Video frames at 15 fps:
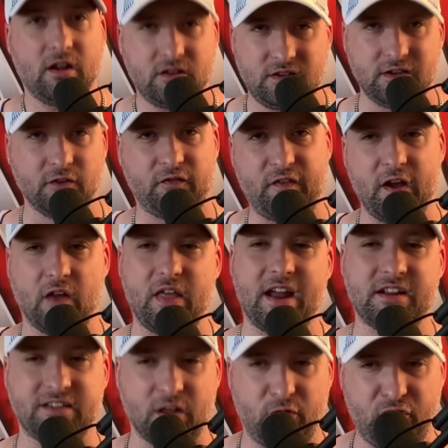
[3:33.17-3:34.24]
Do you feel that
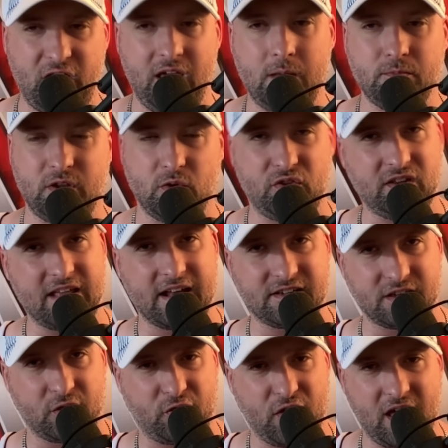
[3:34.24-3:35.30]
is a theme? Do you think that is
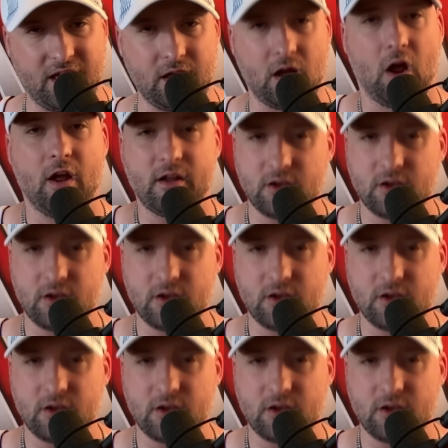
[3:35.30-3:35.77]
a thing?